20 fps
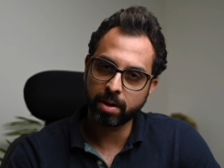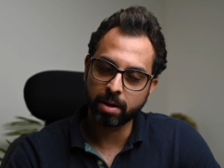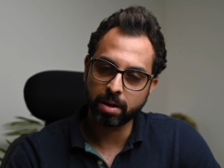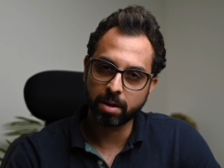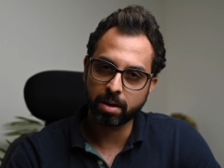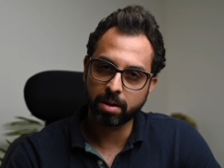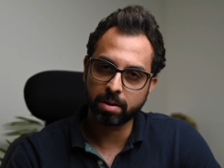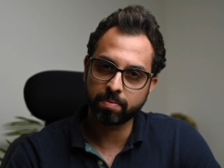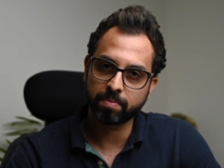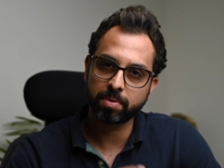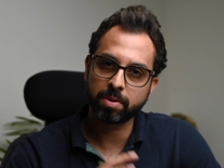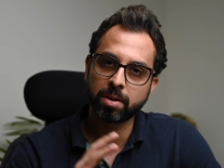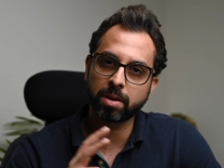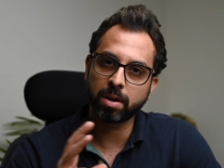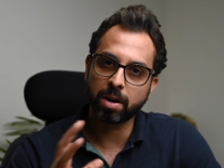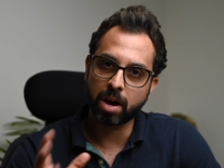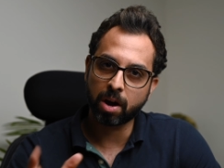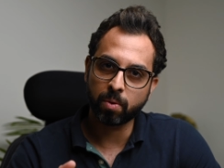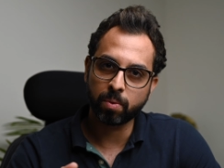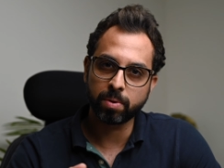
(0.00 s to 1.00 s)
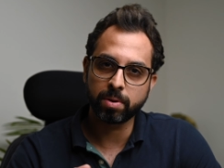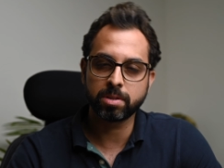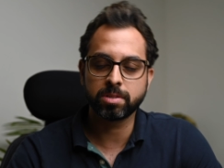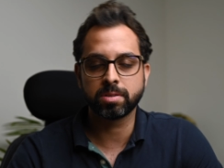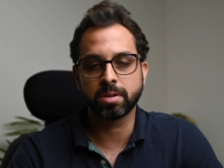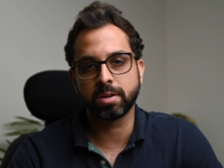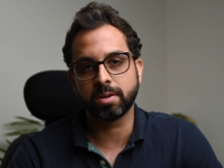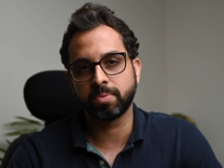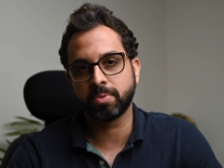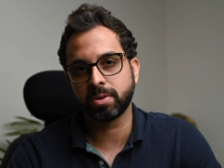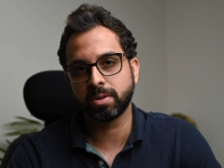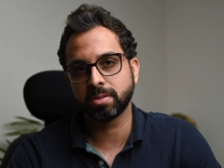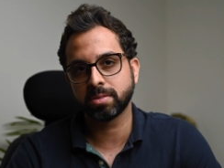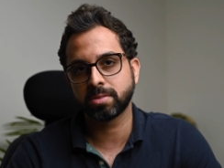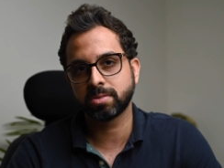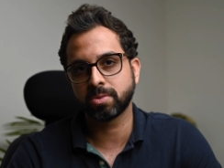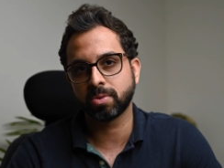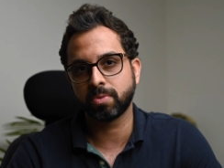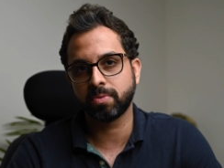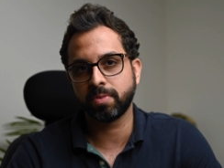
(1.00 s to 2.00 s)
in a cloud server.
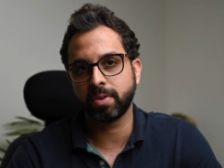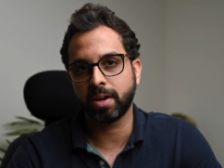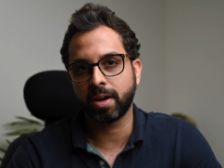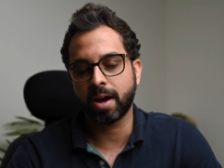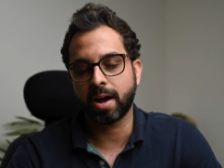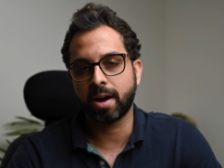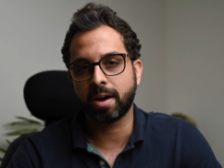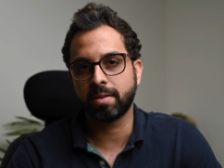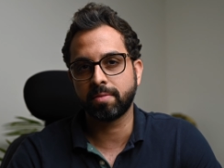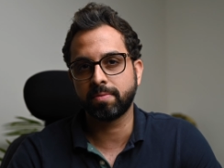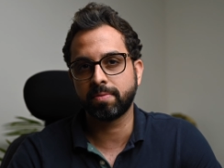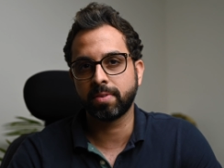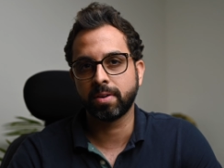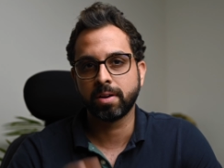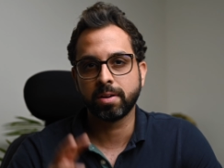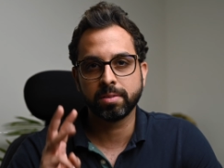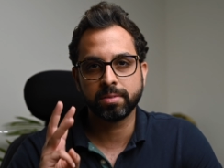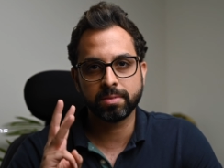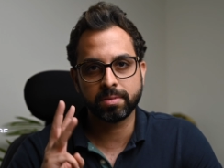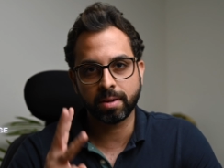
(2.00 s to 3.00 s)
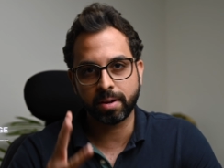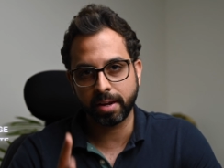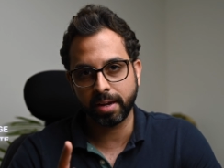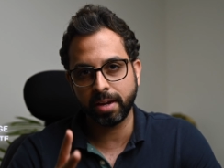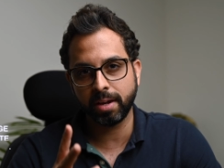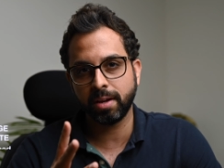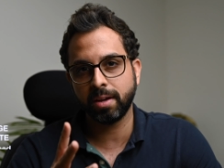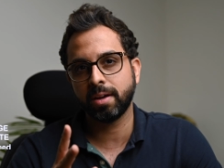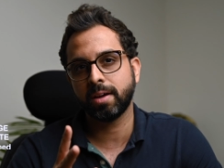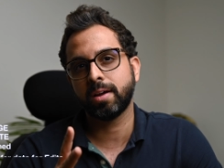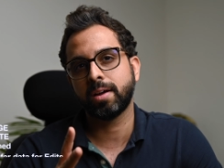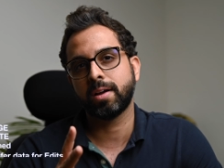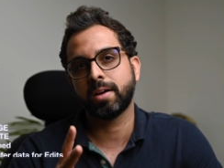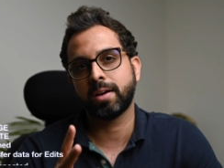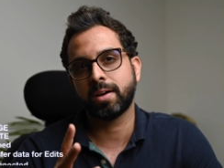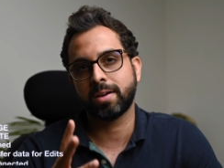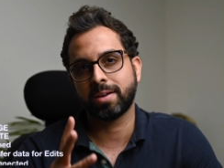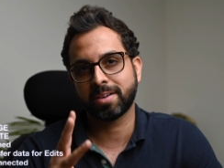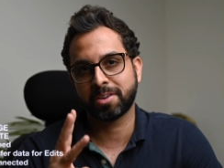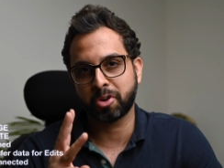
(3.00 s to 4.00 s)
So we have 3
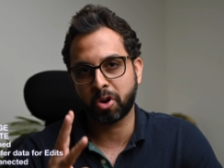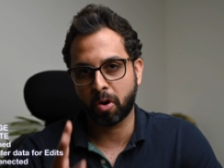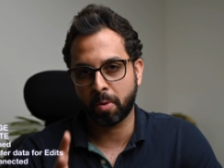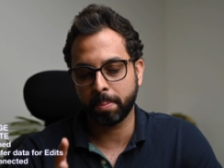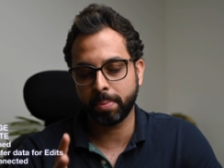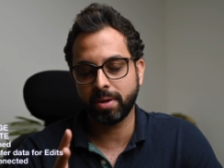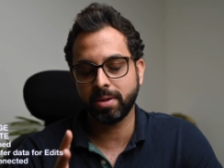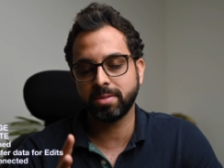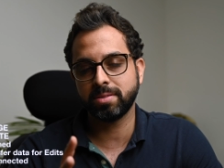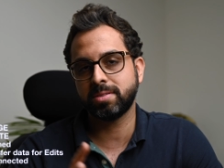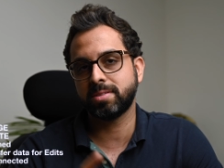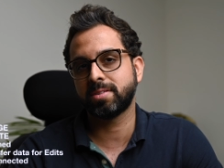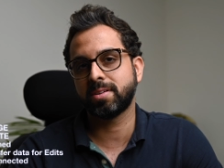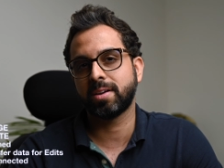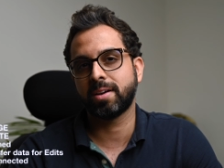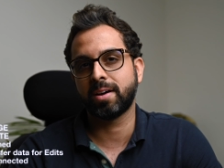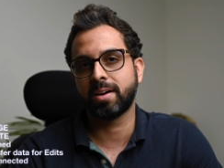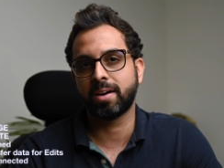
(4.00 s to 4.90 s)
copies,